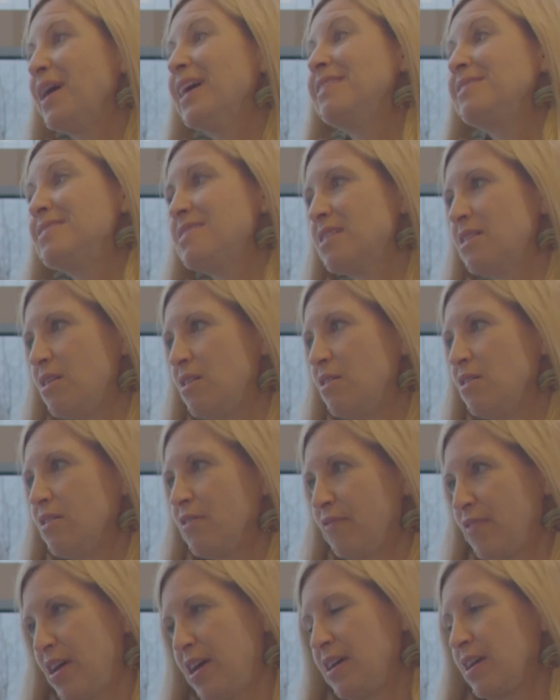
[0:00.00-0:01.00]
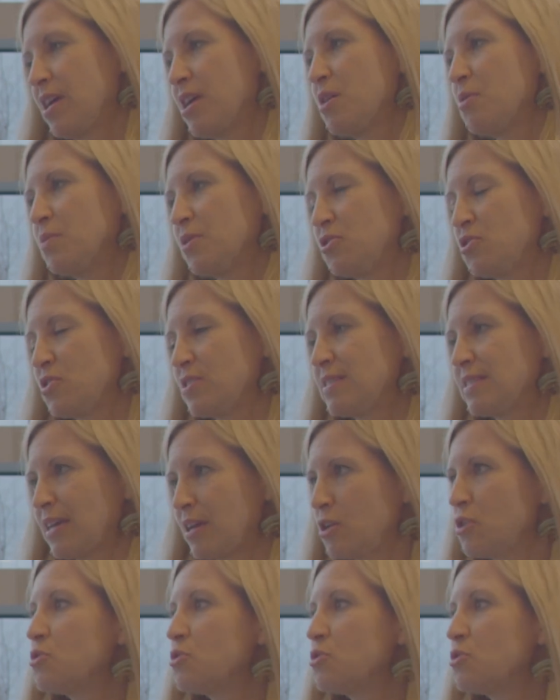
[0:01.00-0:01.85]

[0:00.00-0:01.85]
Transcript: I did all of it. He would just say,